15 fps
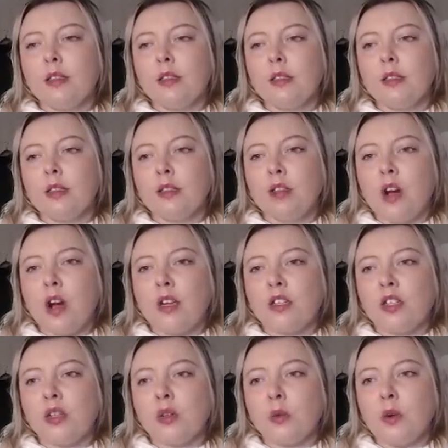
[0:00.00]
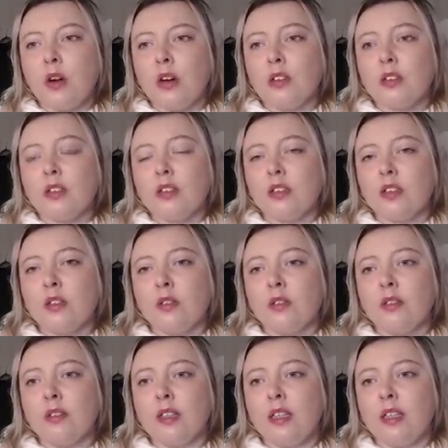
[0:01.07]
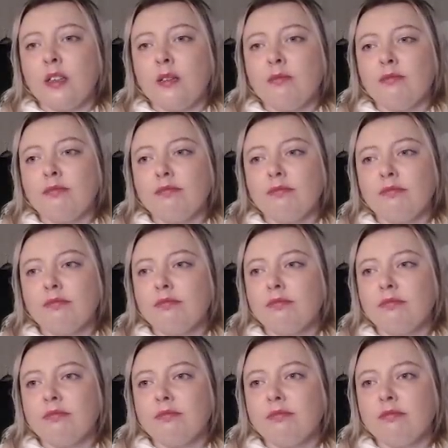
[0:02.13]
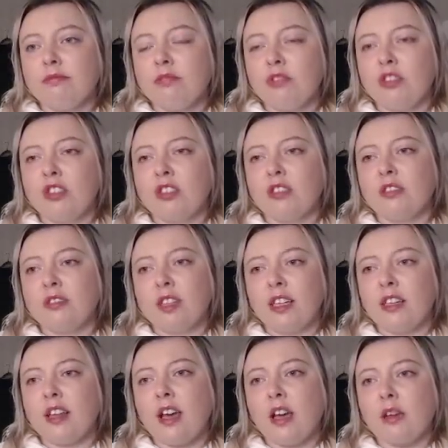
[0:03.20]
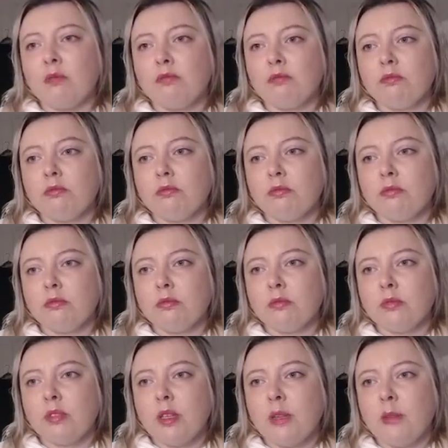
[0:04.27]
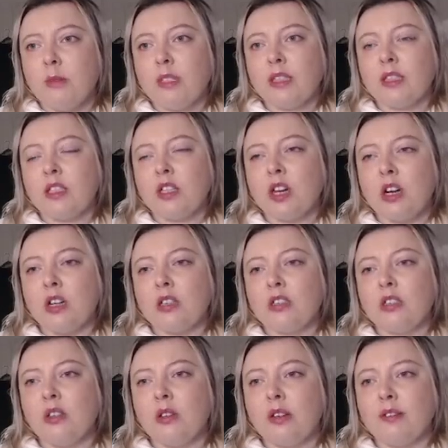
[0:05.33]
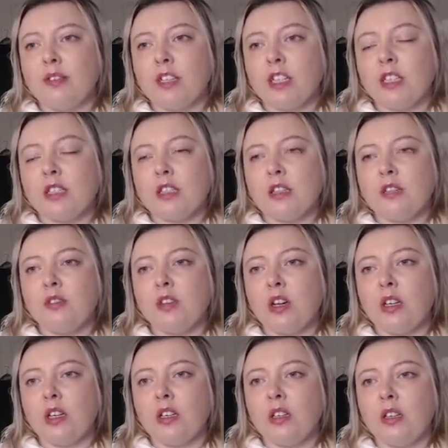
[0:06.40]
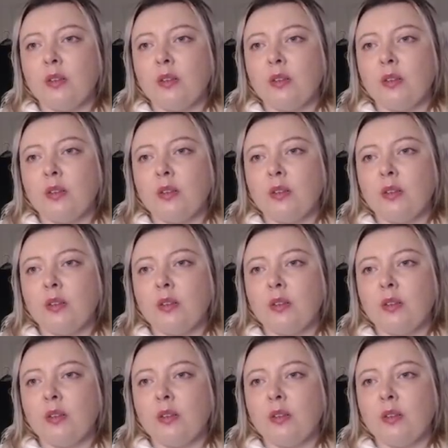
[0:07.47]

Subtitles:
got 2 hearts, literally just like that. Because the dogs don't ever get sick of talking to you.